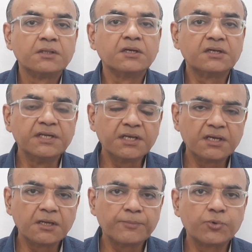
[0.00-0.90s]
The
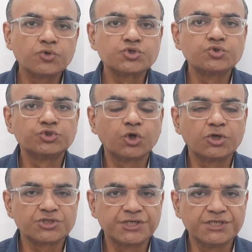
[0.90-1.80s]
clinical approach to
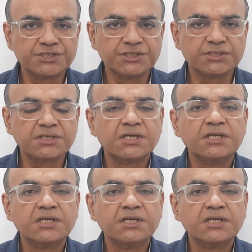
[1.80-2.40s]
short stature